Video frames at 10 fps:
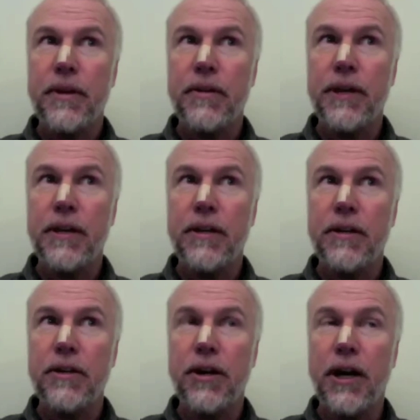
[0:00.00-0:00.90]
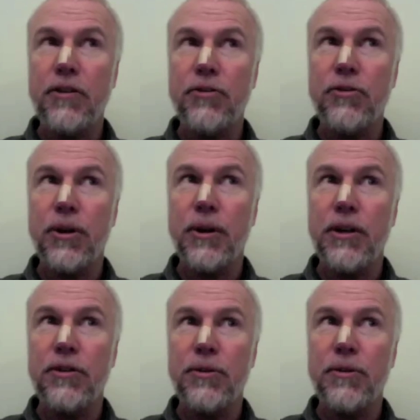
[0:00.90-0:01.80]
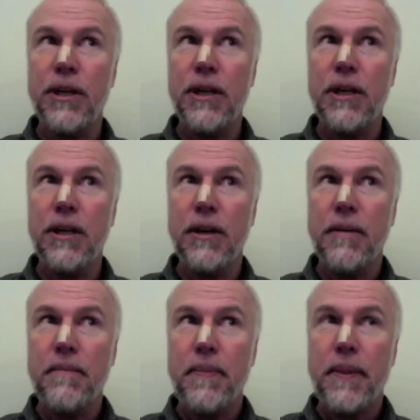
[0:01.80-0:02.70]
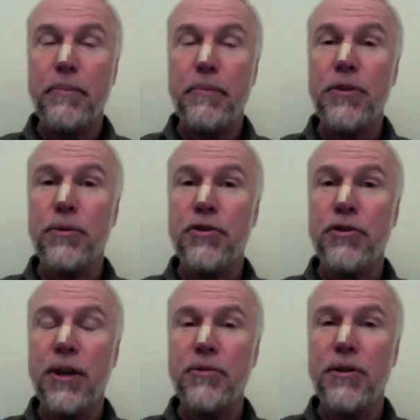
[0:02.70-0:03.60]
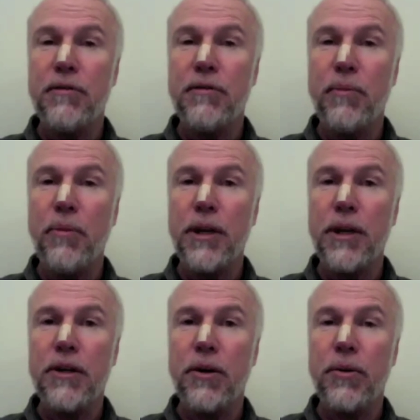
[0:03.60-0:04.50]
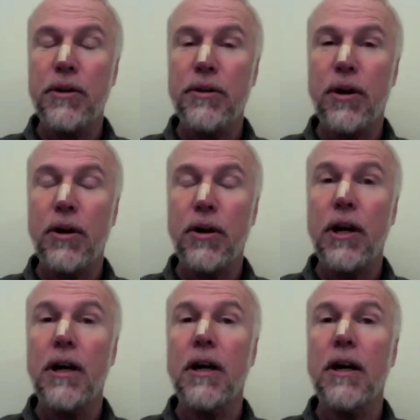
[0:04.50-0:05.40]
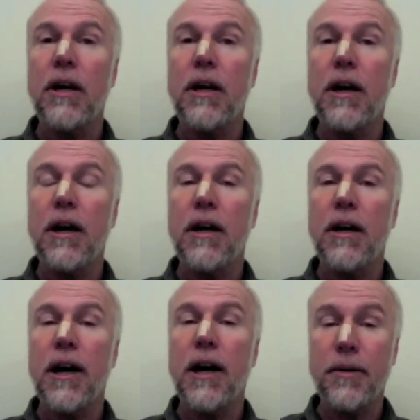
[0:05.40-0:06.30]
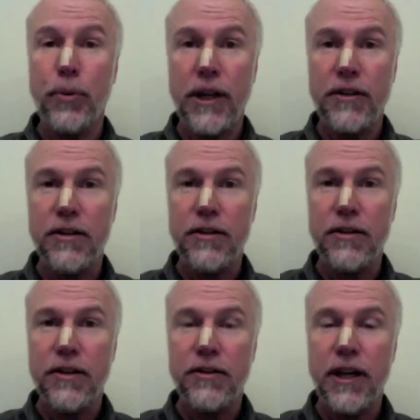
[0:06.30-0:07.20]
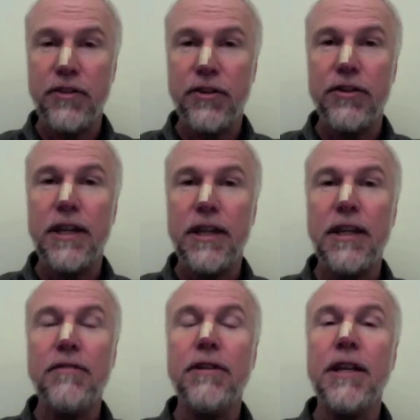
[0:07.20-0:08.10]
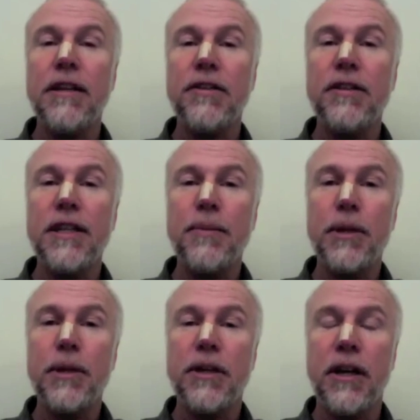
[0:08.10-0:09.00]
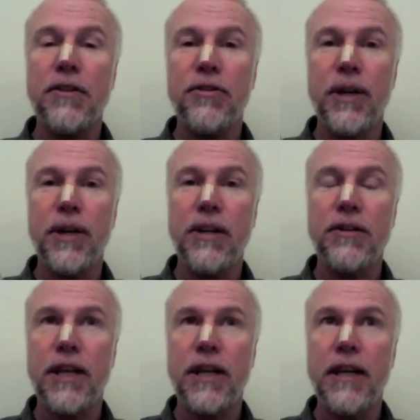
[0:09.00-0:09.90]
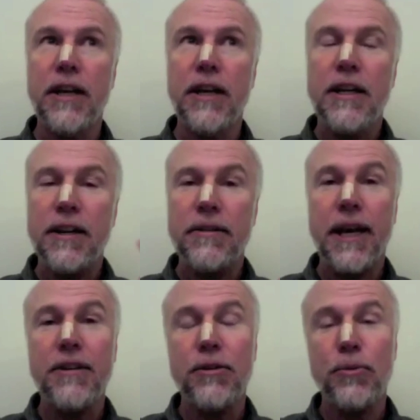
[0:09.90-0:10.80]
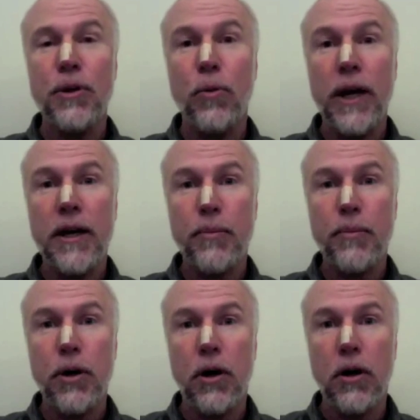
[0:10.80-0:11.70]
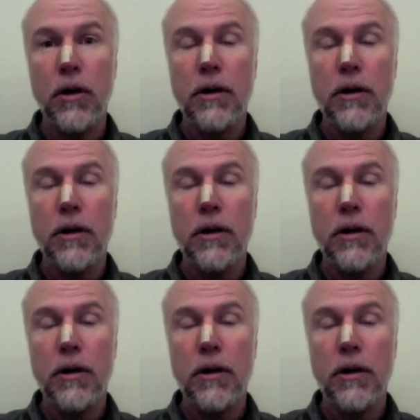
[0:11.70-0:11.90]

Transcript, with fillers: that, contrary to the misperception of a moment ago, there are unpleasant sensations even in this deeply concentrated state. Now, that's a real wake up call.